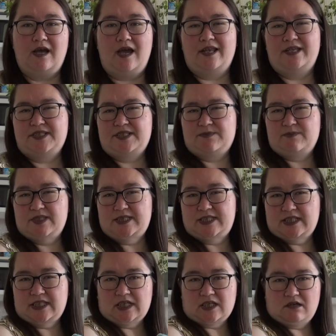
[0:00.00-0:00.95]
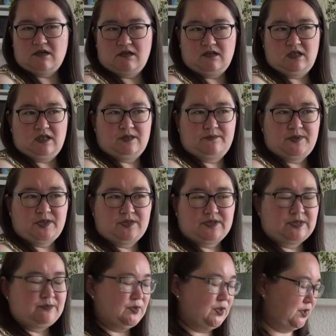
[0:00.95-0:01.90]
And it's missing a colour
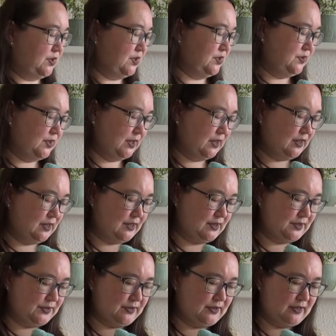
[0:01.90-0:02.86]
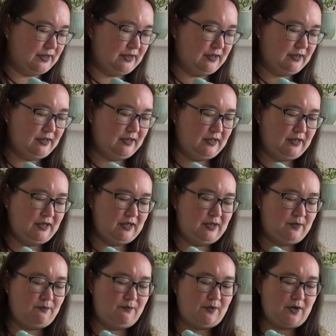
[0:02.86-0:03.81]
because I'm not using the last colour
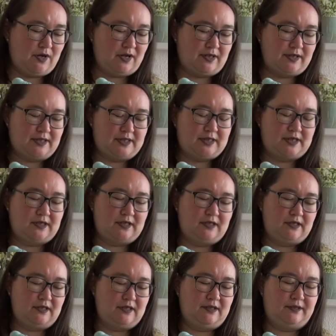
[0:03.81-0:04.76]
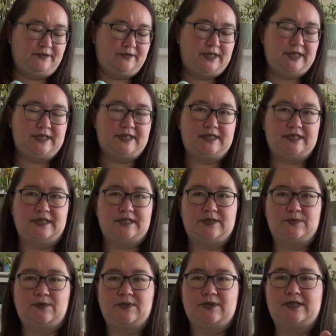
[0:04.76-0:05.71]
but this
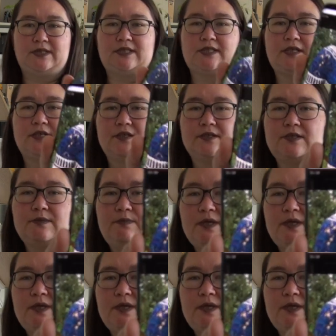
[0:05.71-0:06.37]
is what it's going to